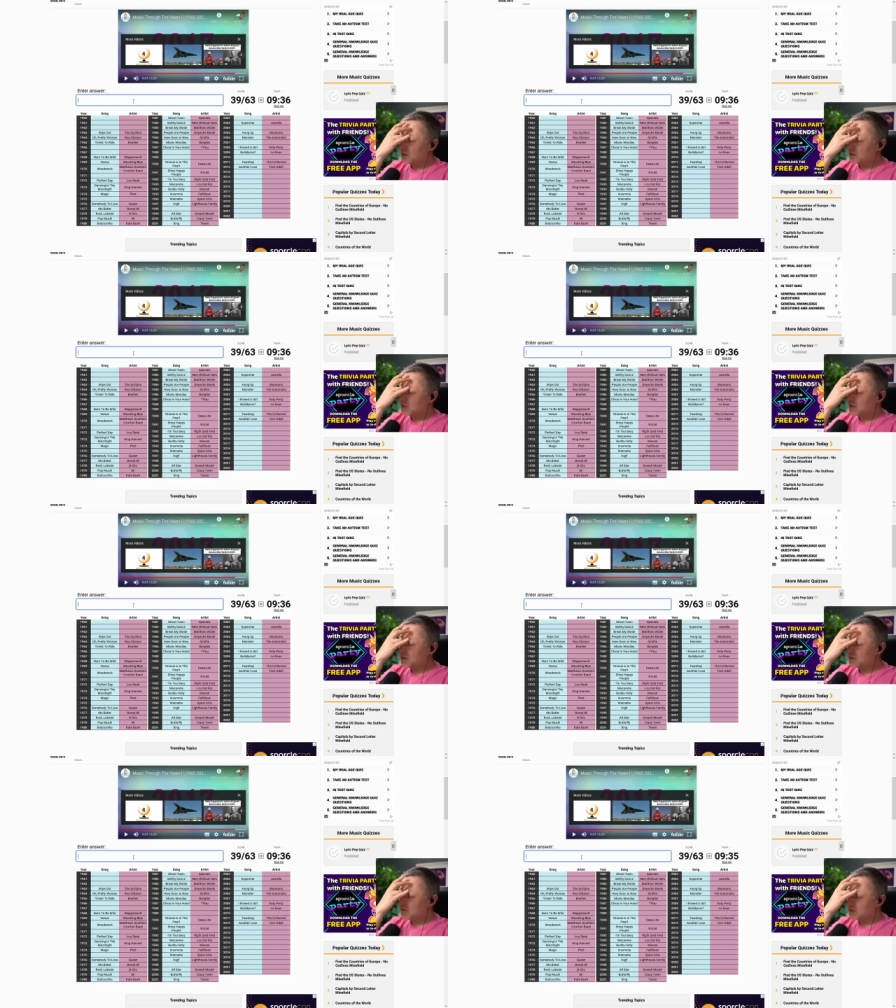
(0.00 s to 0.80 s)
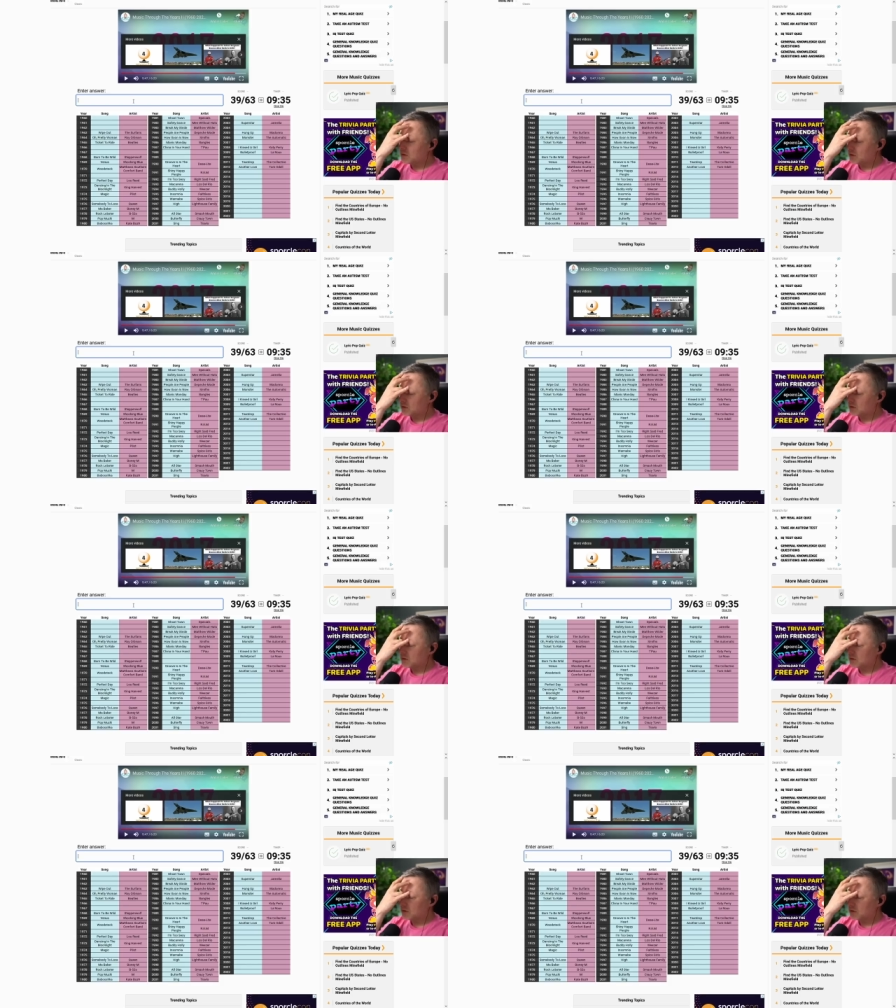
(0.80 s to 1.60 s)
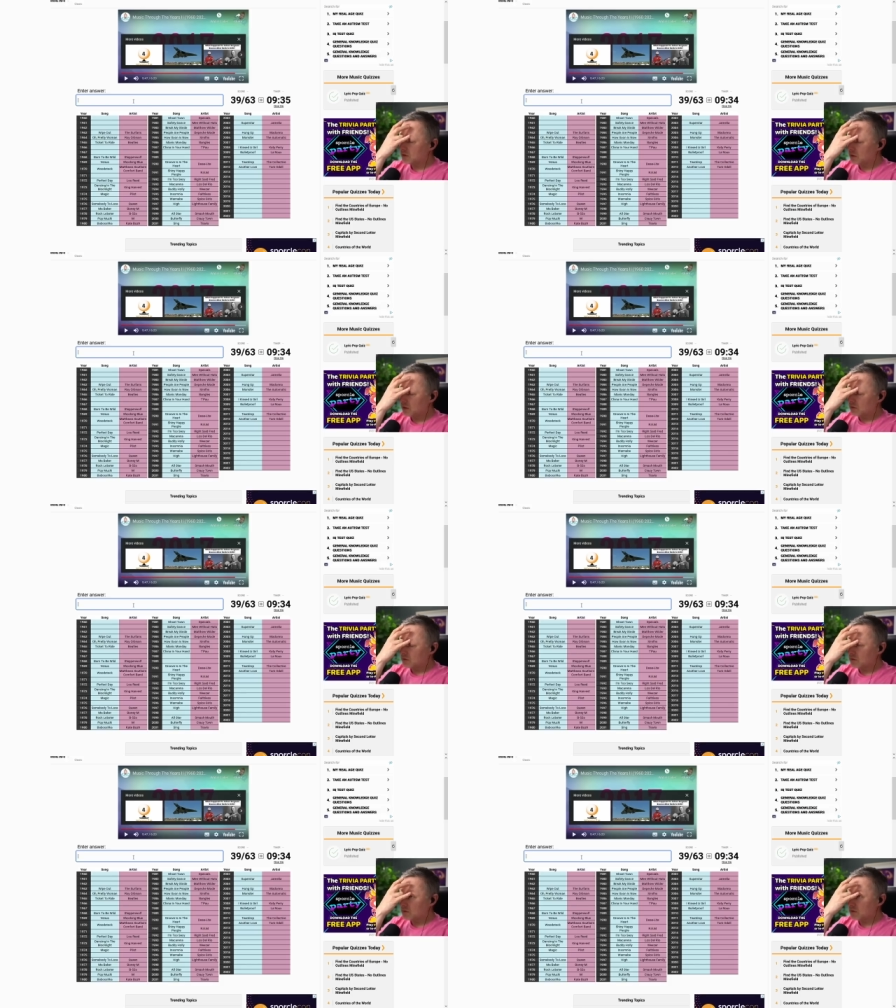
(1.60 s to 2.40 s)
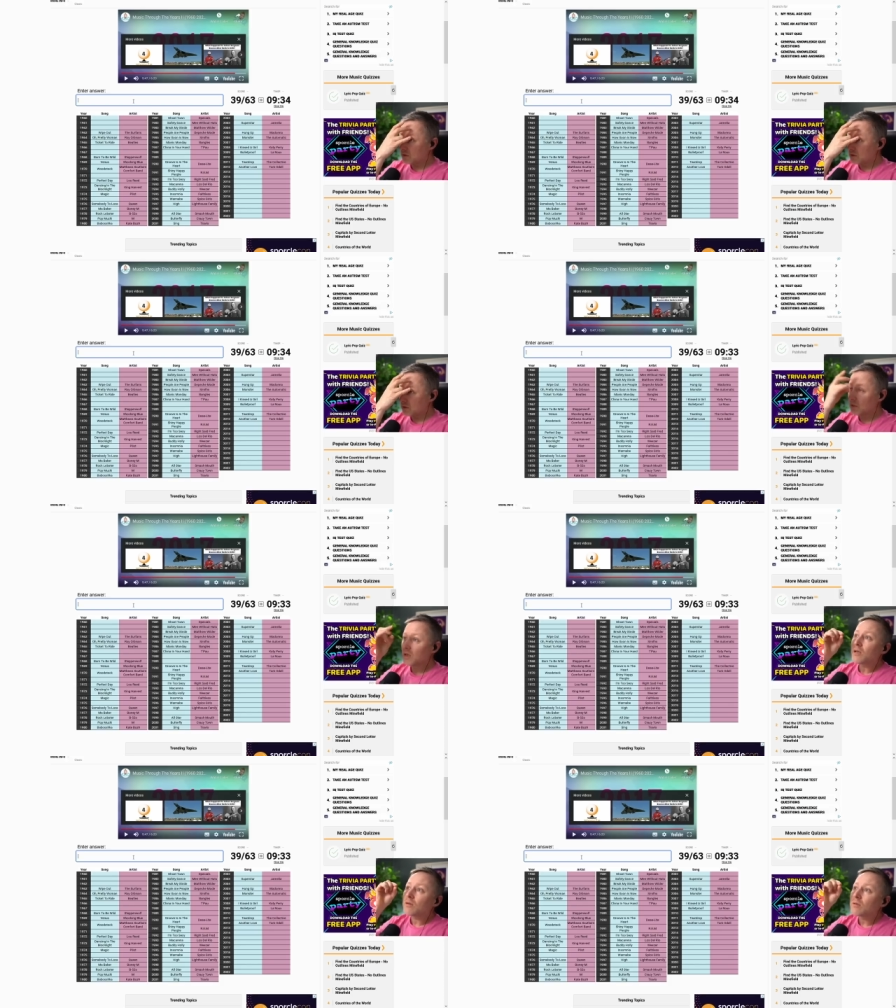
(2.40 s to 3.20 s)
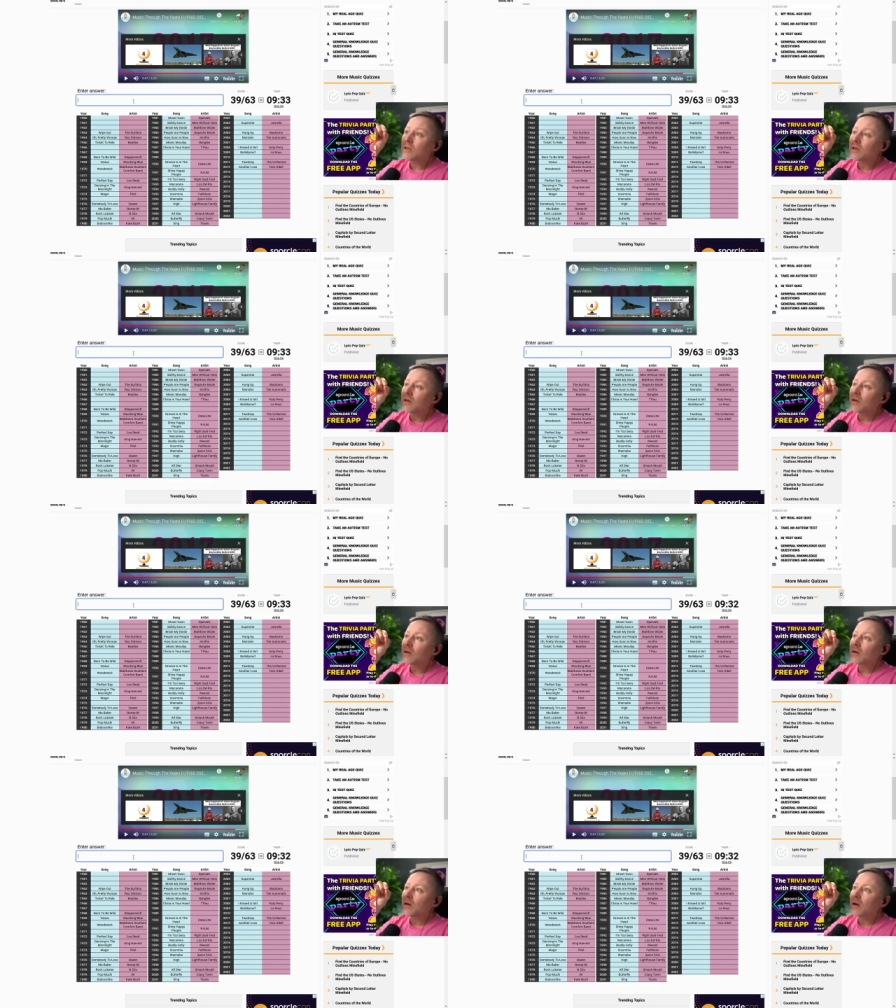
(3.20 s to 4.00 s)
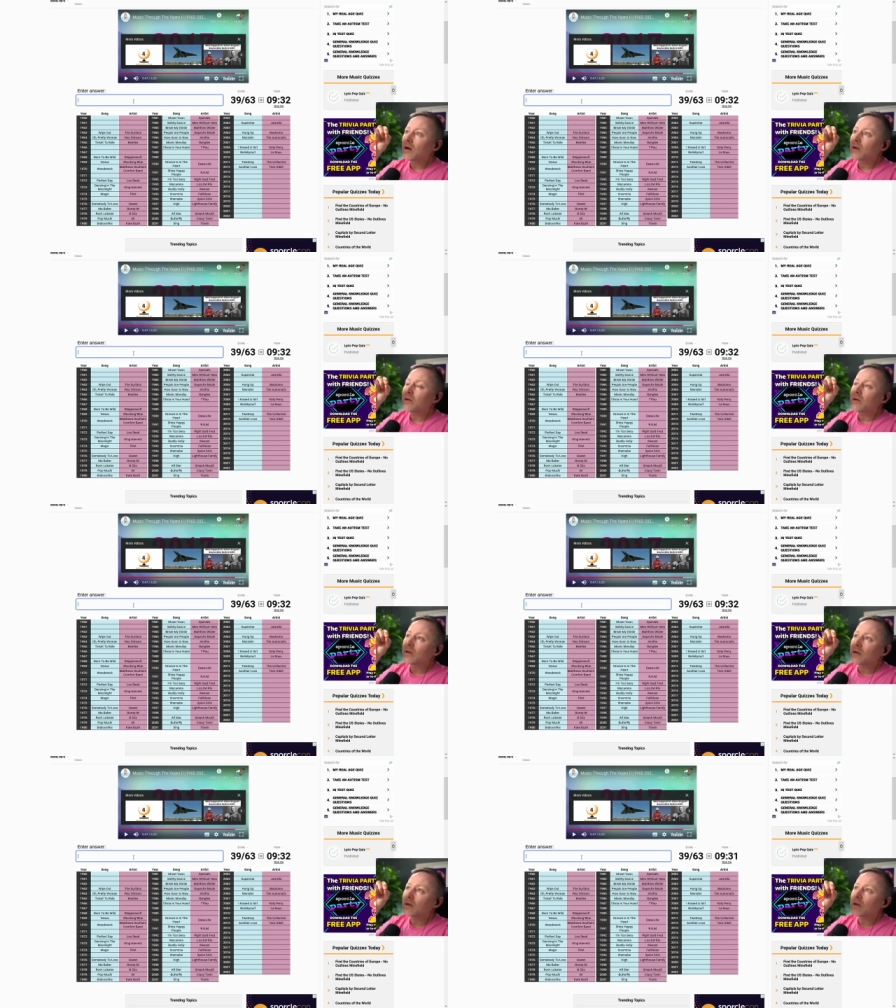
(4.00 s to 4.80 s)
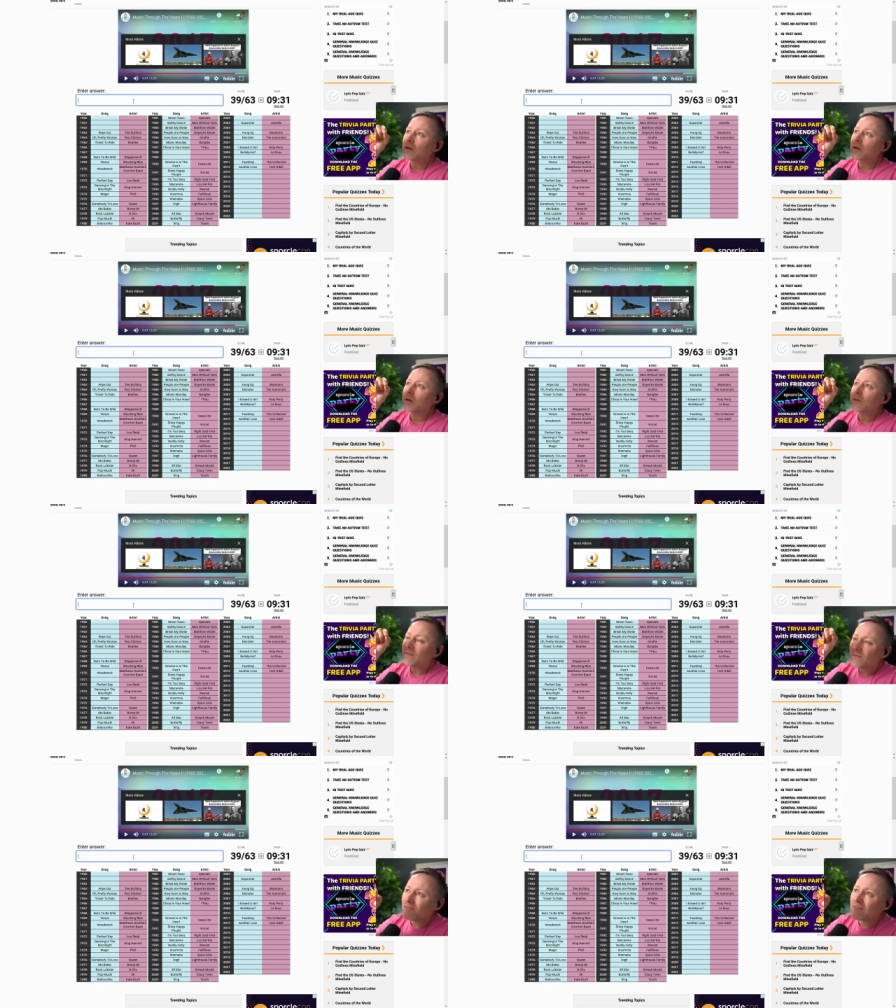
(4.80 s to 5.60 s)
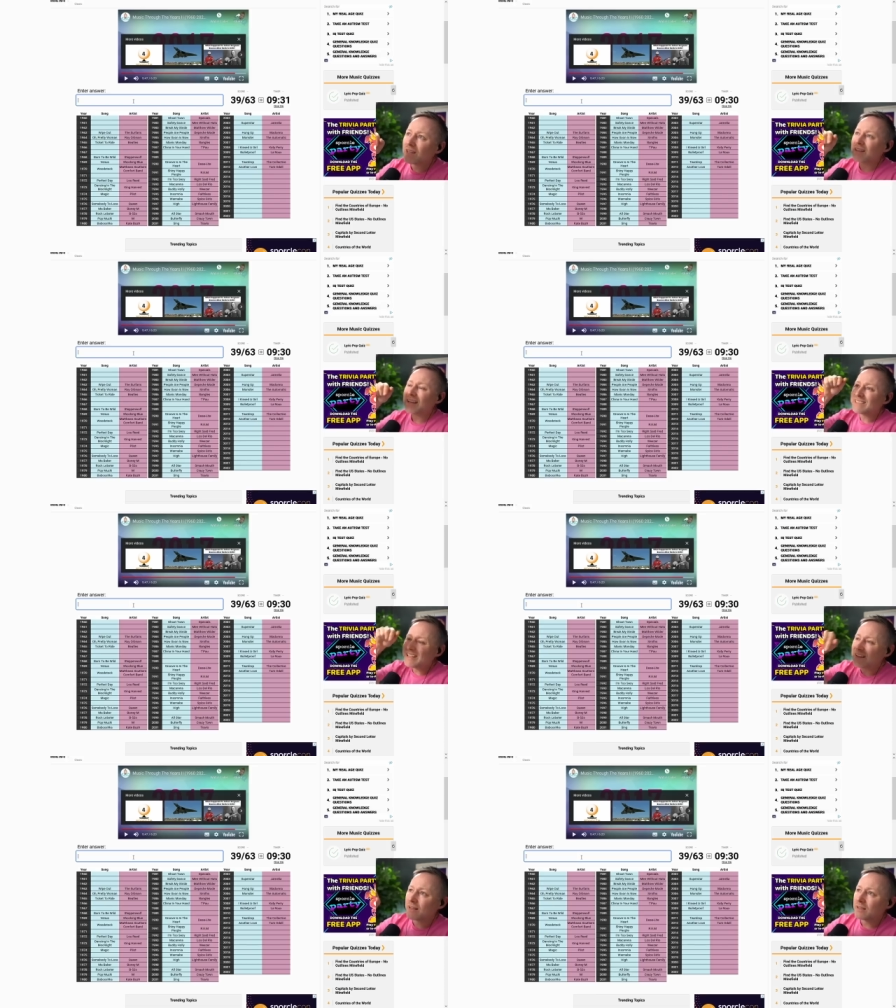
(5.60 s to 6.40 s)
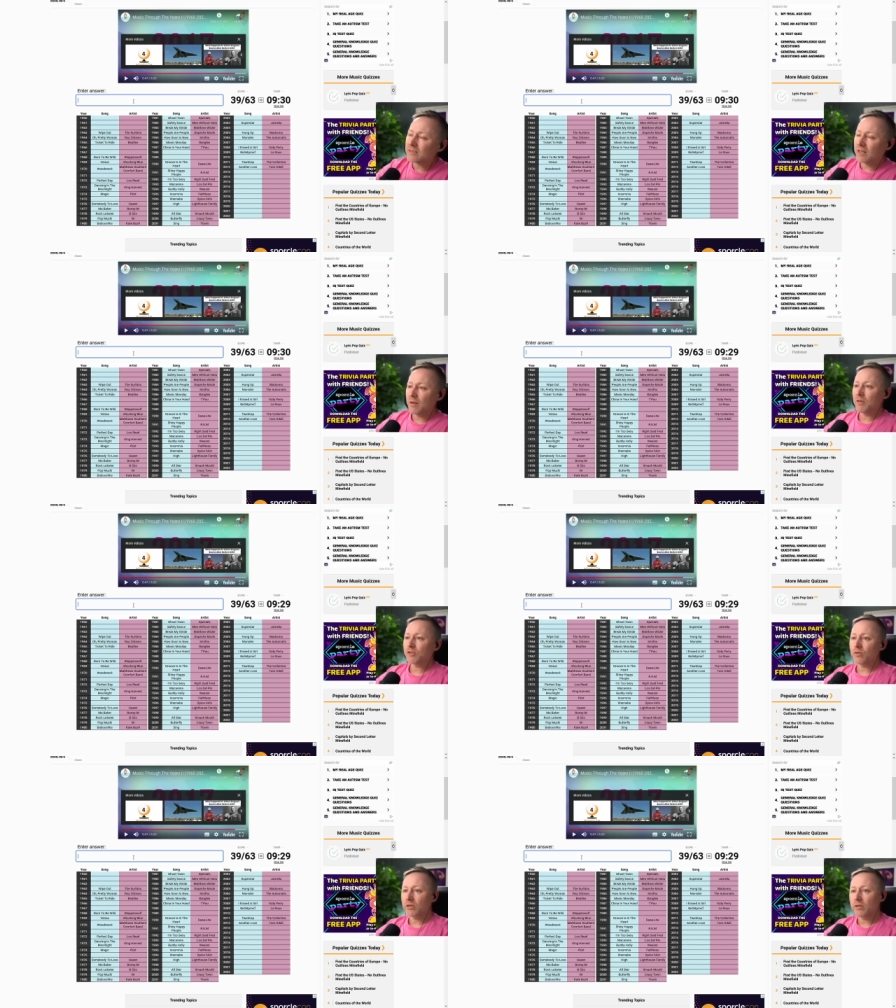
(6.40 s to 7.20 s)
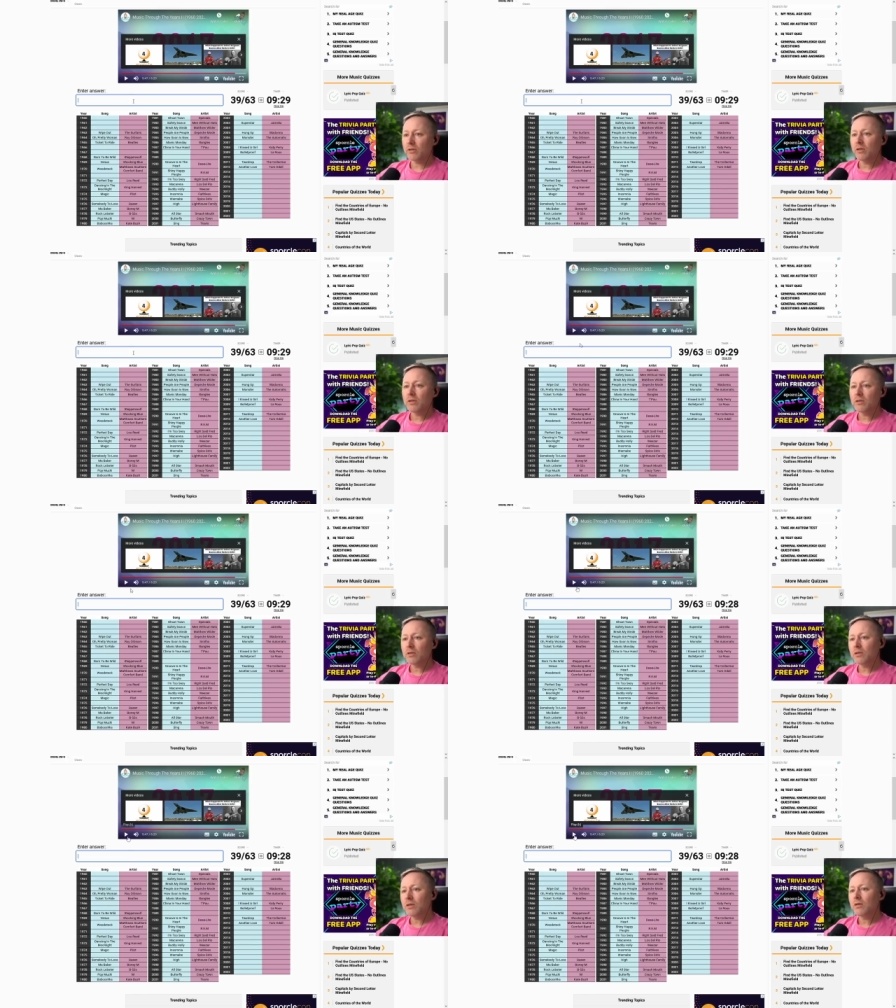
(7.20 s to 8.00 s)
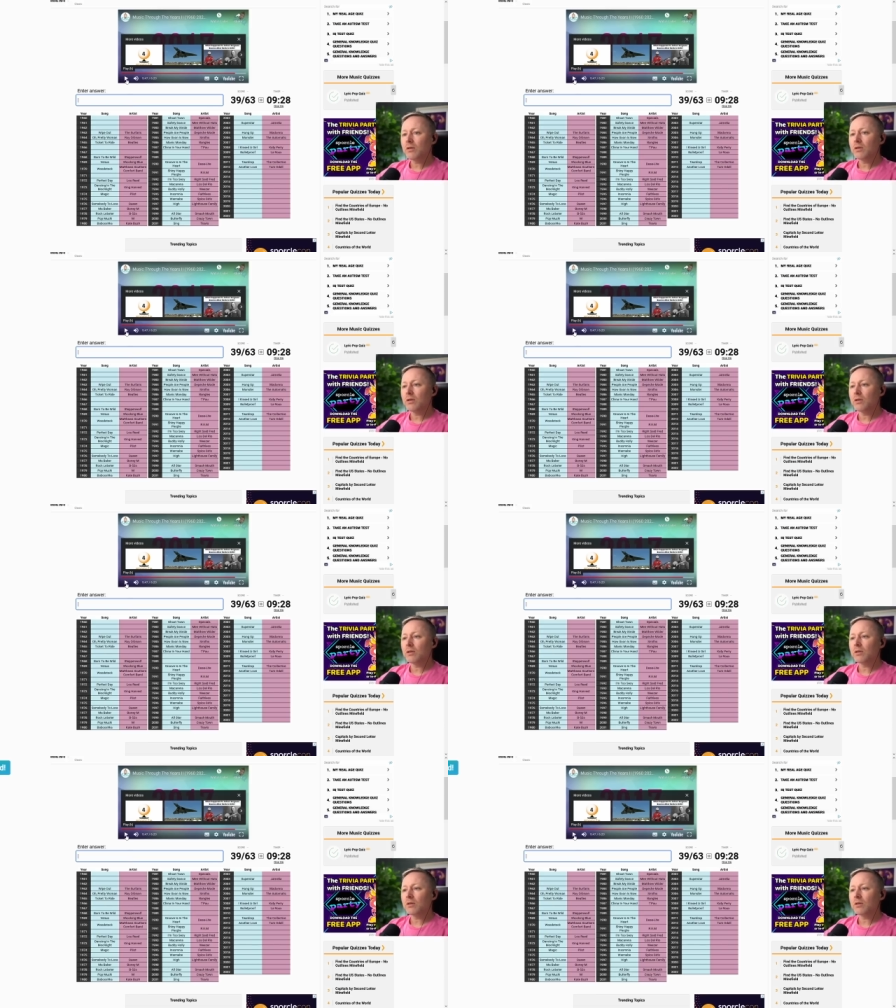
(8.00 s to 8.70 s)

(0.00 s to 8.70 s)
No, no, no, no, no, no, no, no, no, no. I know. That's it there. That's the name of the song there. I know.